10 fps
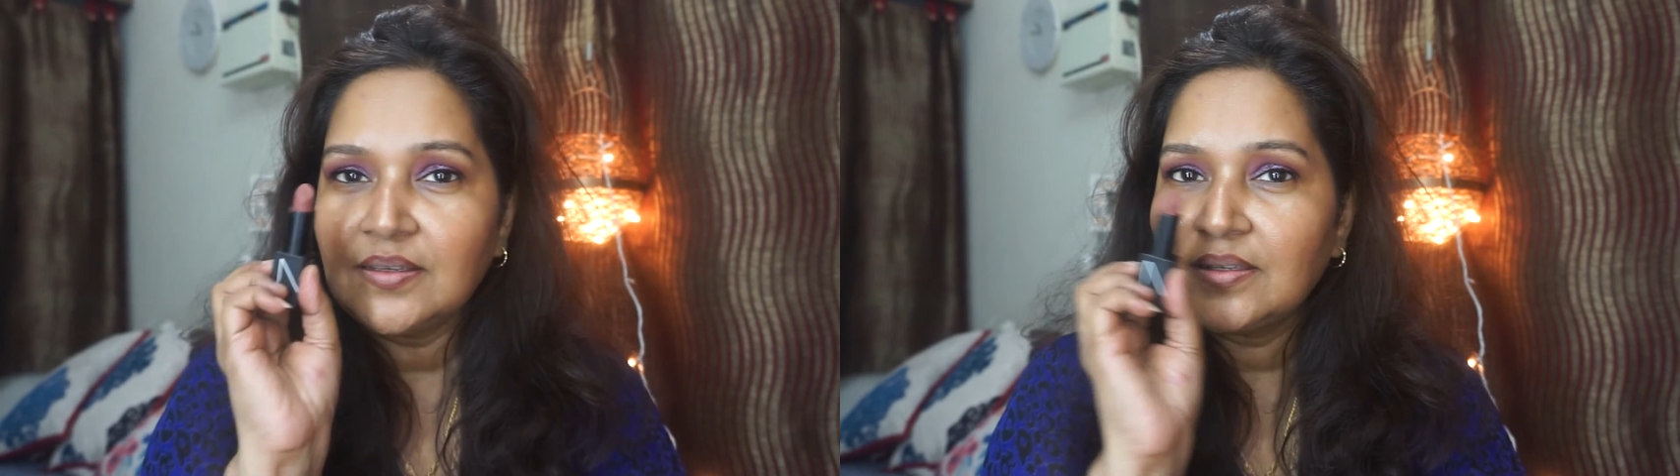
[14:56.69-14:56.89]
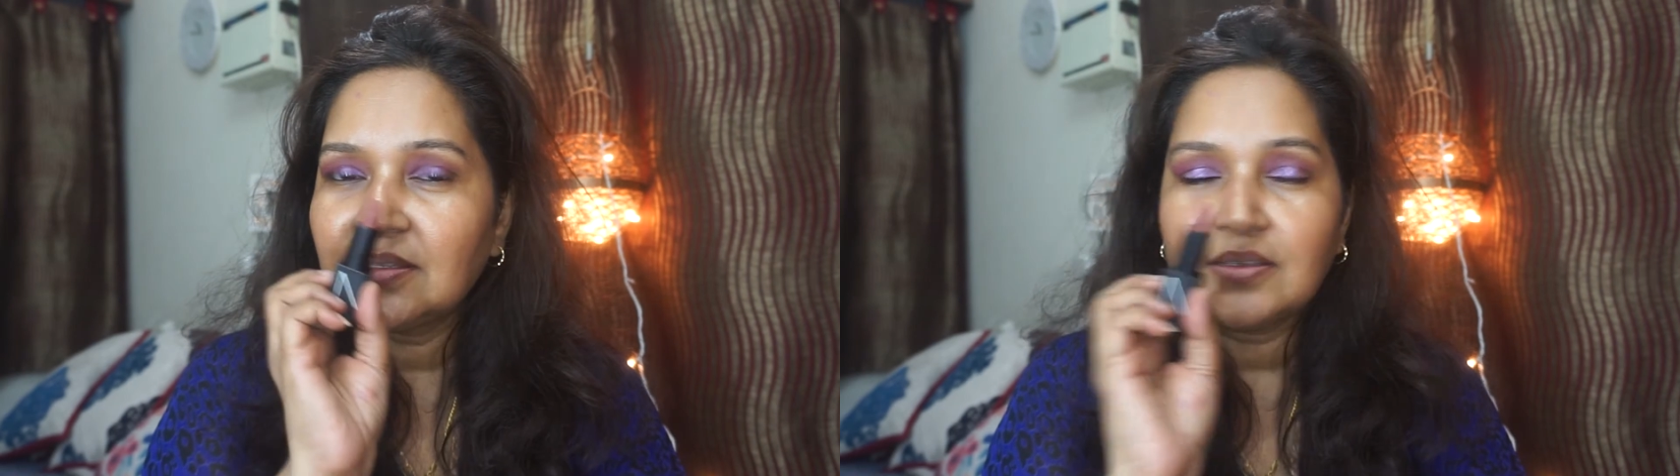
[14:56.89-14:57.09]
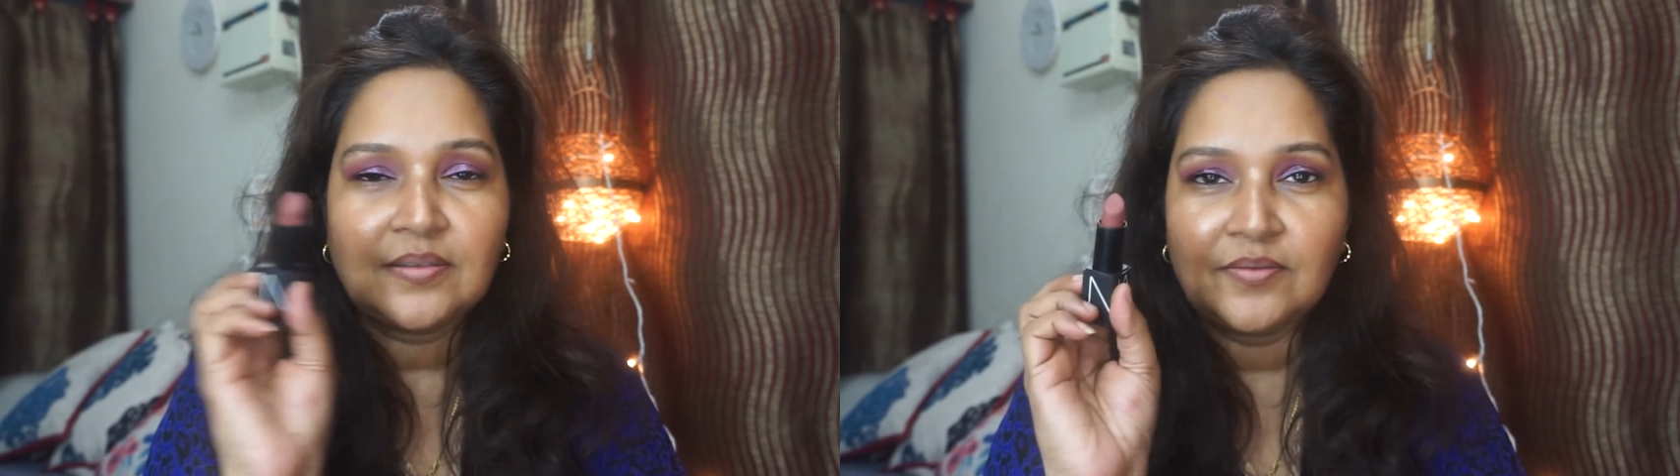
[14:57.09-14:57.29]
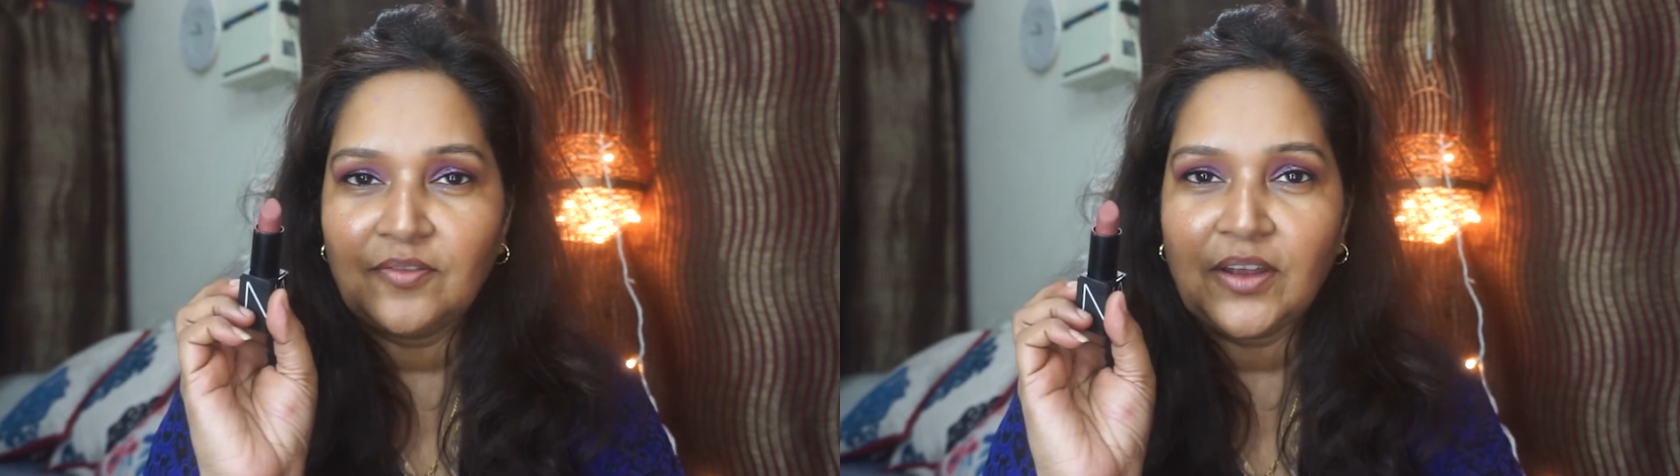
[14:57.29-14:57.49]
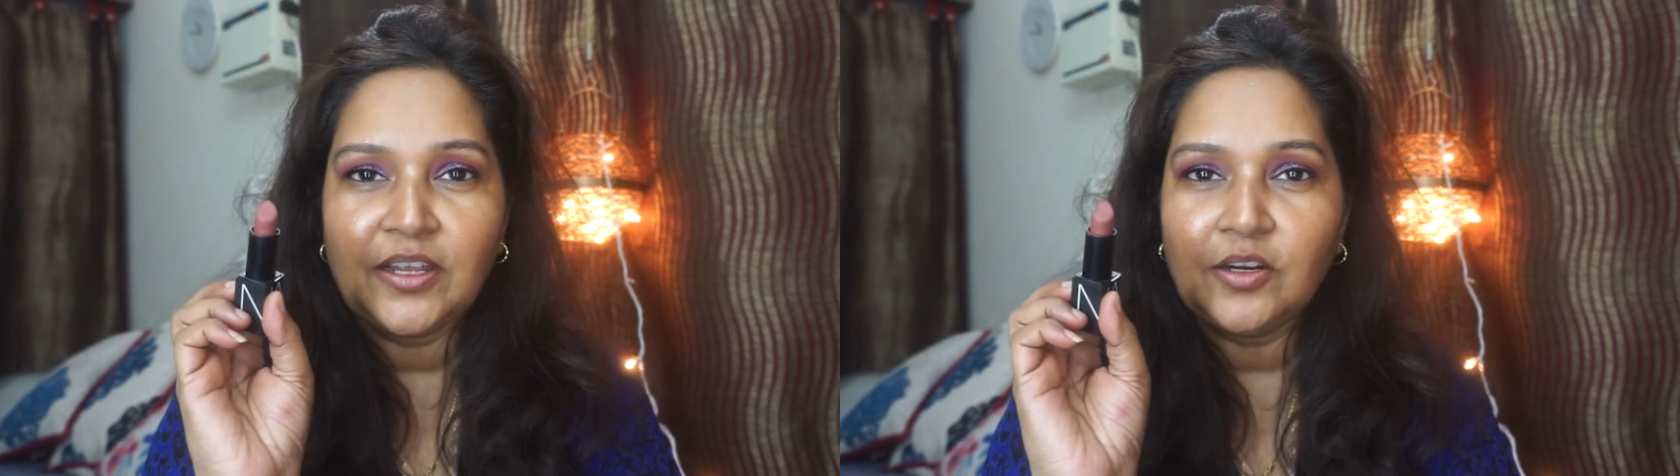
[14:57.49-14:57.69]
is
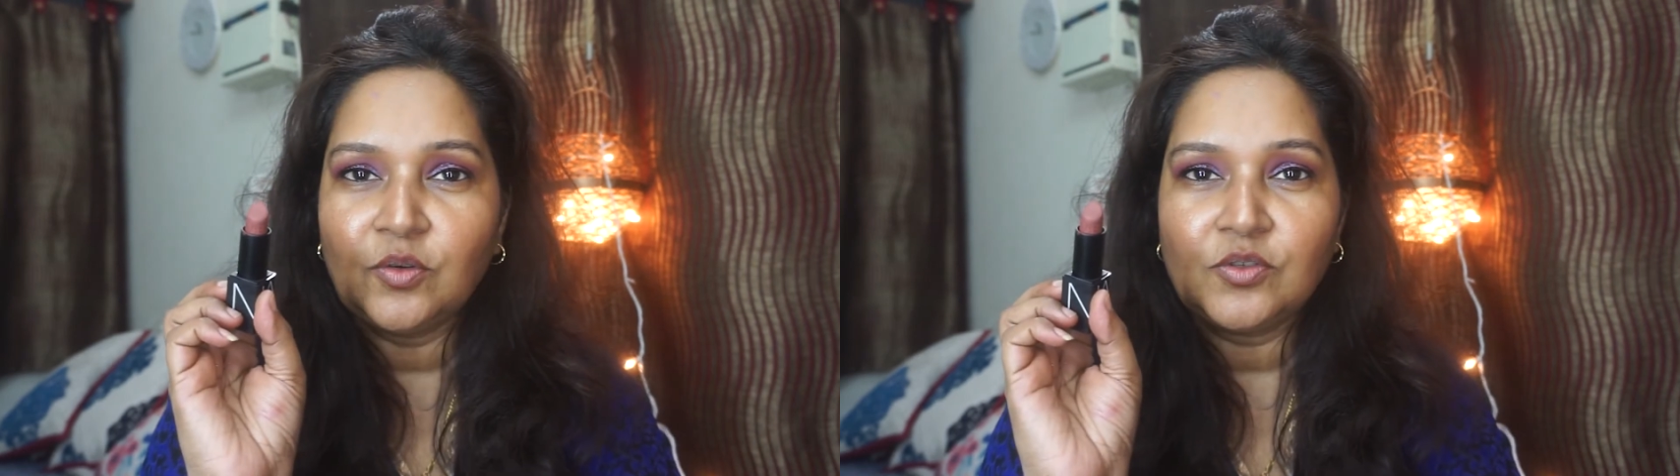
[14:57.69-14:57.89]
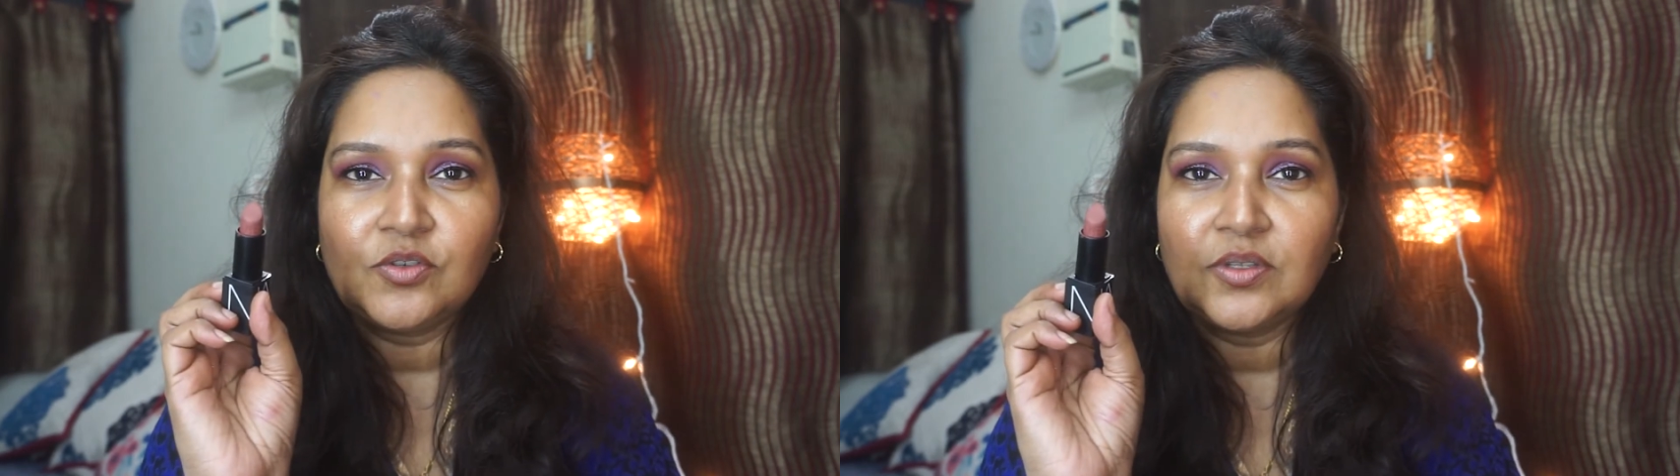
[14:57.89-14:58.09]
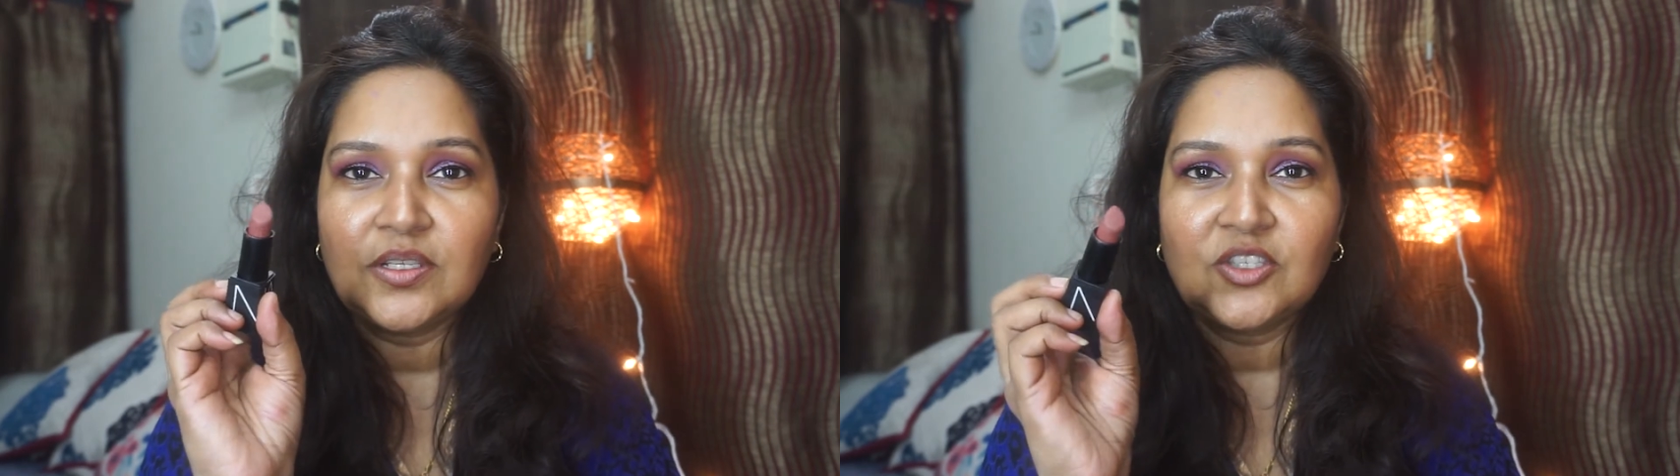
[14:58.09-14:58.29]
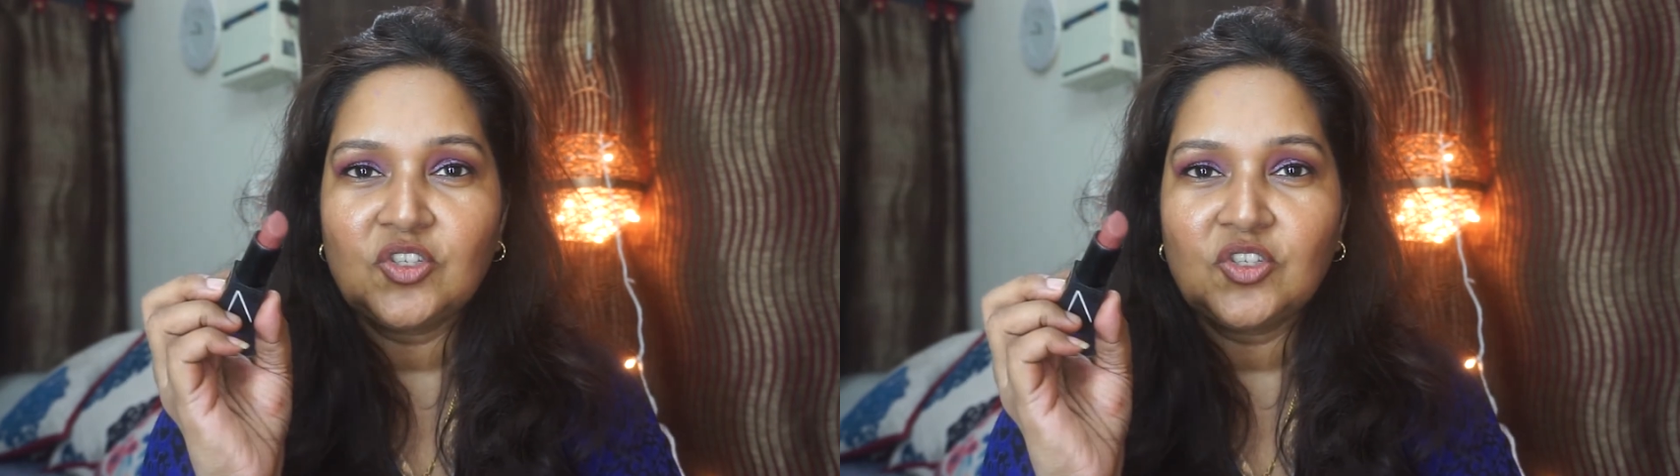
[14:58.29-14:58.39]
very close to this.